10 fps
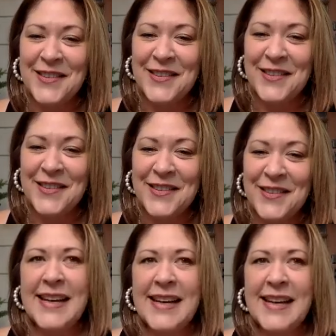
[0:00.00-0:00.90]

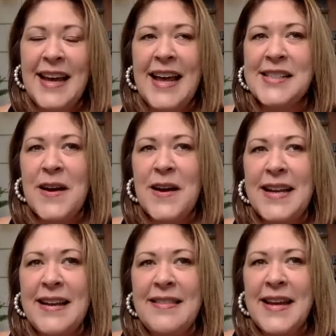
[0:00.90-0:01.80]
Fantastic.
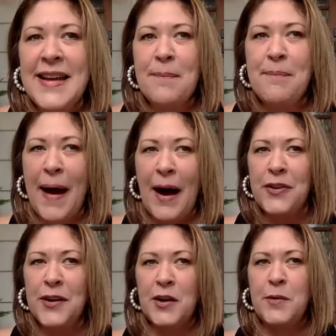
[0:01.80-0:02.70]
Is there
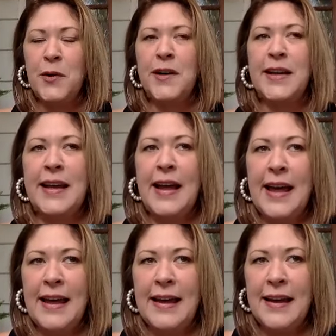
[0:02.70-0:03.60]
anything about the
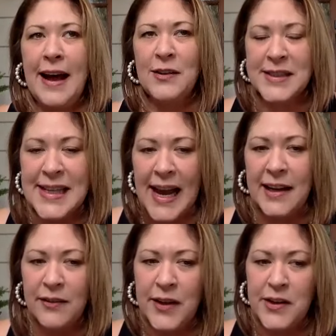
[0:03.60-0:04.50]
community
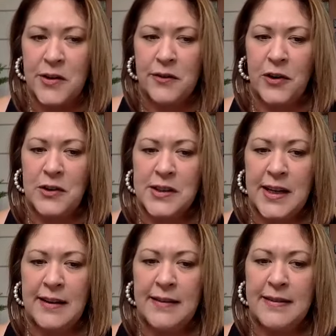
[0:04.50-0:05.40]
outside of Lynn
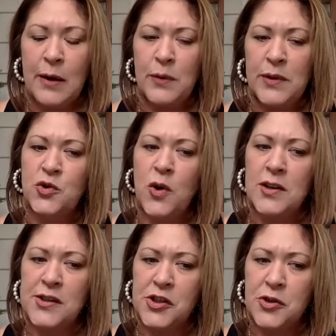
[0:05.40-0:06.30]
University that really
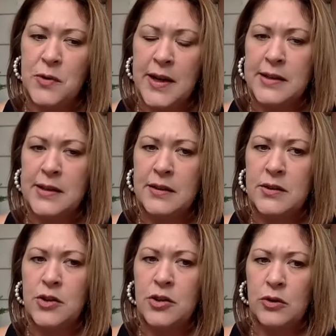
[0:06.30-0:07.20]
draws student
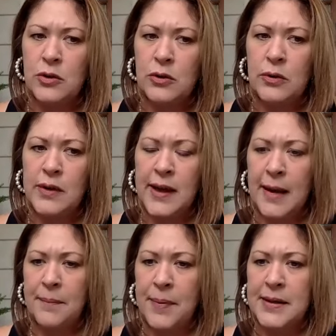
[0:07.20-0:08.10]
to the
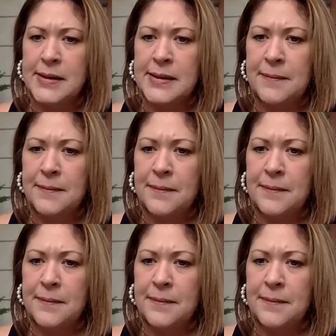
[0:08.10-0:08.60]
campus?